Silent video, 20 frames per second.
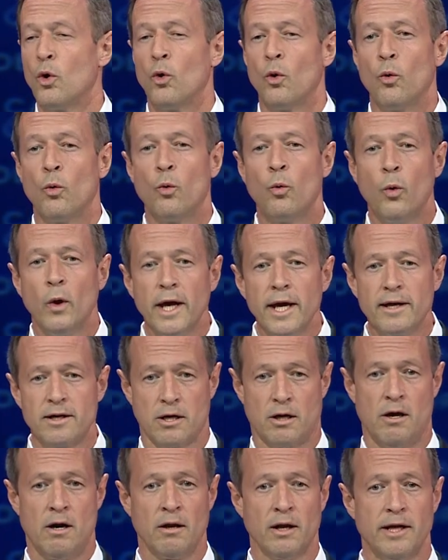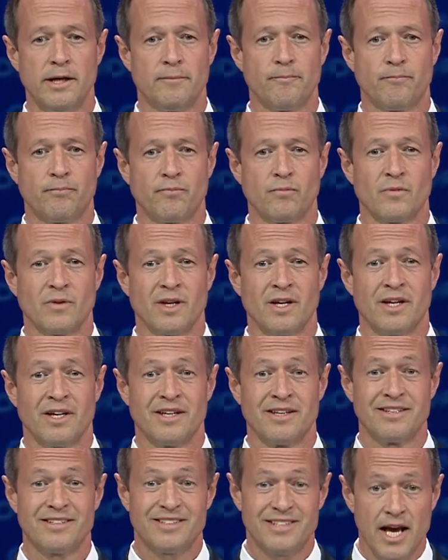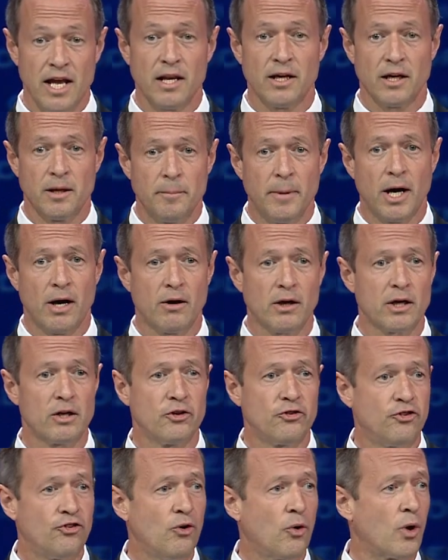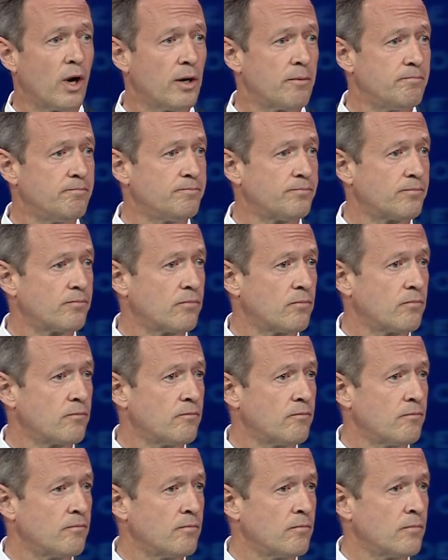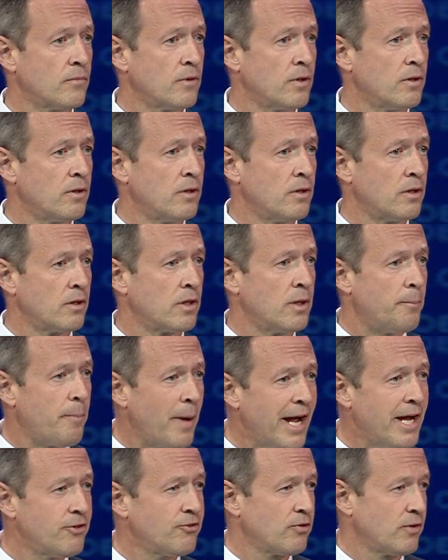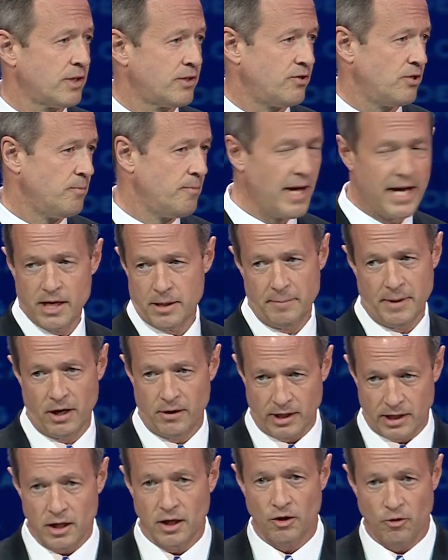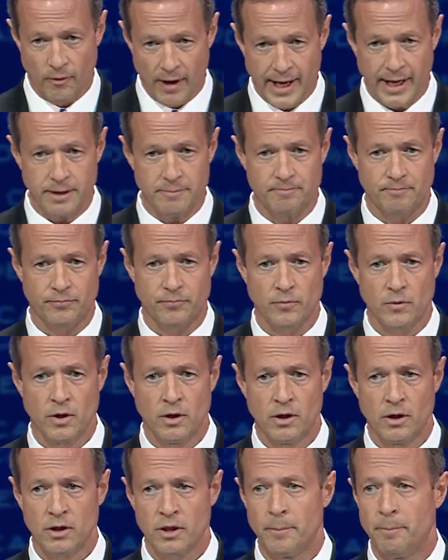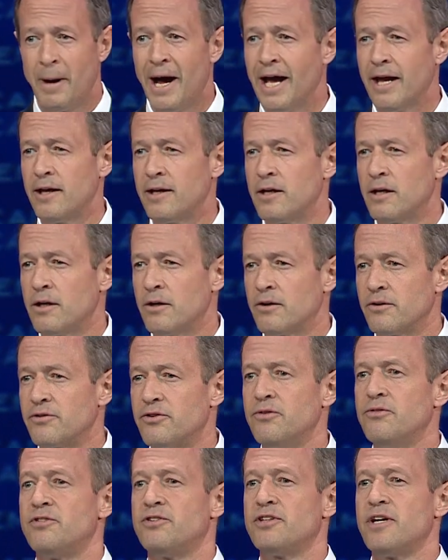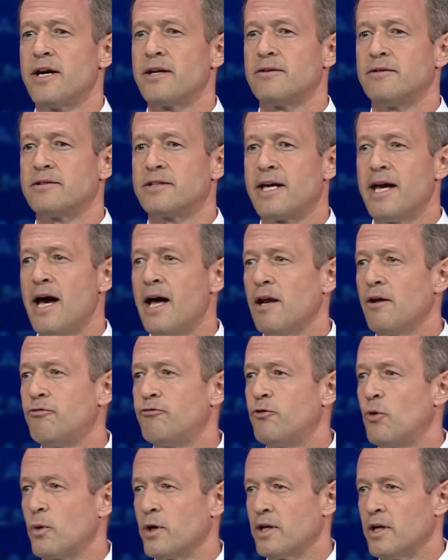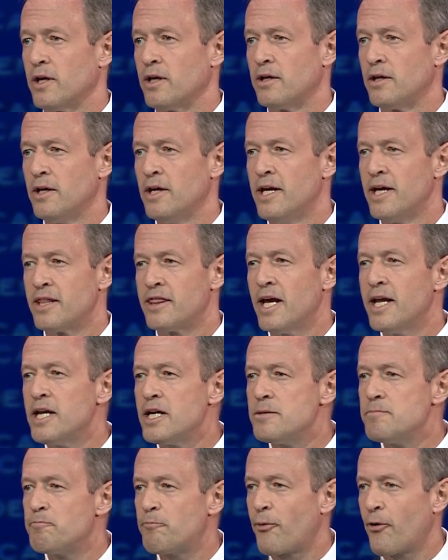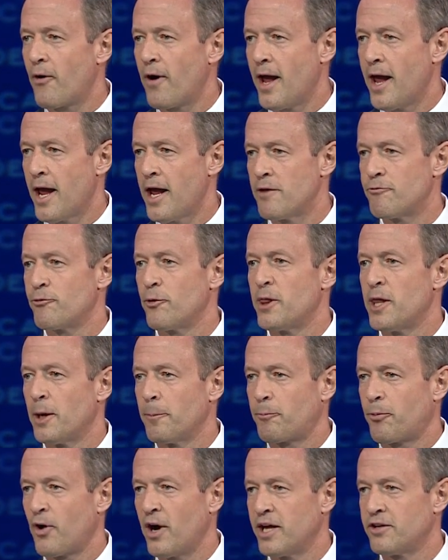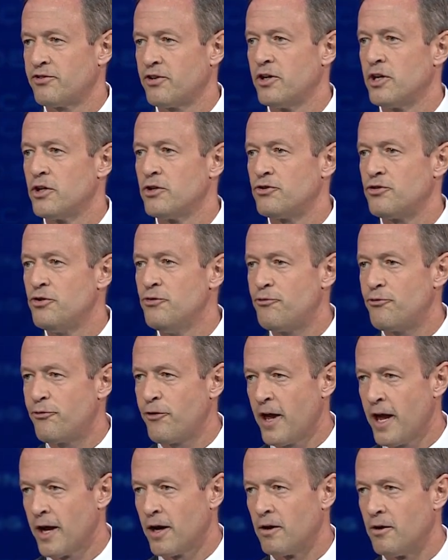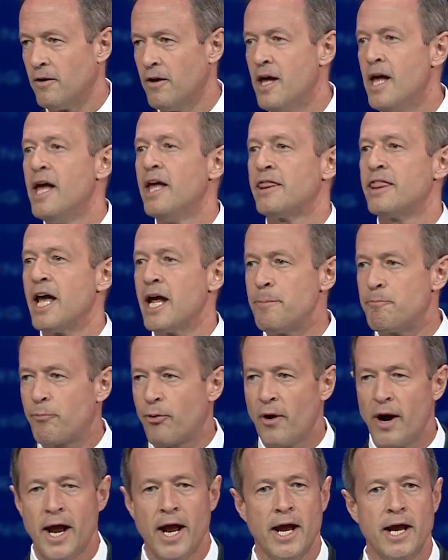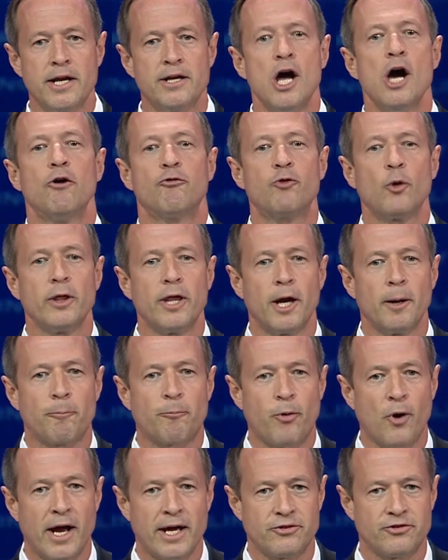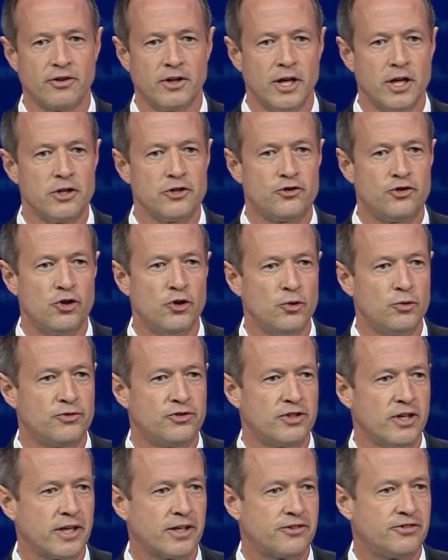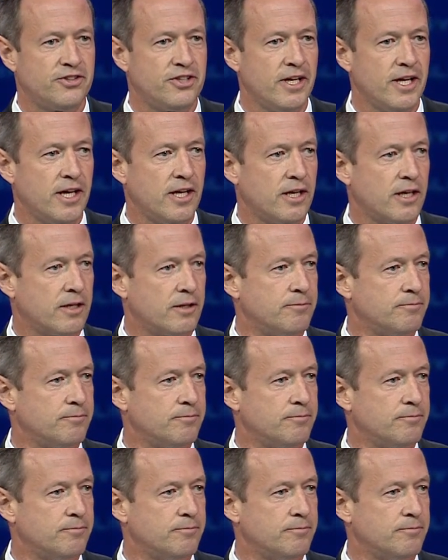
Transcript: We call it selling America short. The patriots who made America great, the pioneers who settled California, they didn't pray for their president to fail. They prayed for their president to succeed.